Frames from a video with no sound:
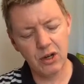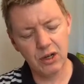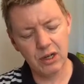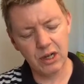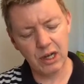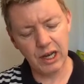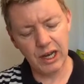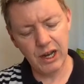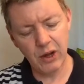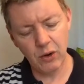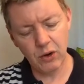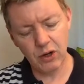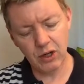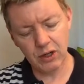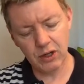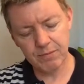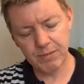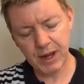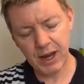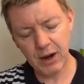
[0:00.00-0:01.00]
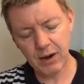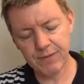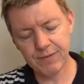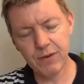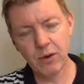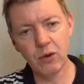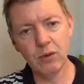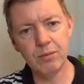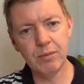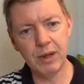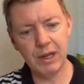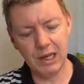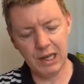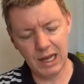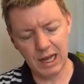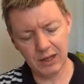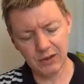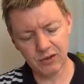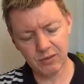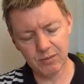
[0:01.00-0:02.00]
Cleo couldn't pay her phone bill
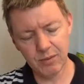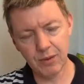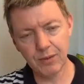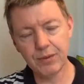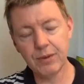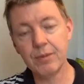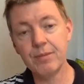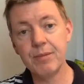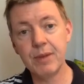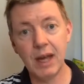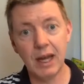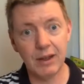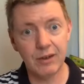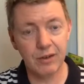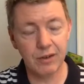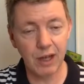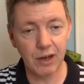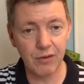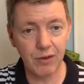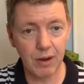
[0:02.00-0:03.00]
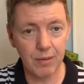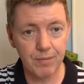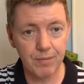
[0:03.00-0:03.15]
last month, etc.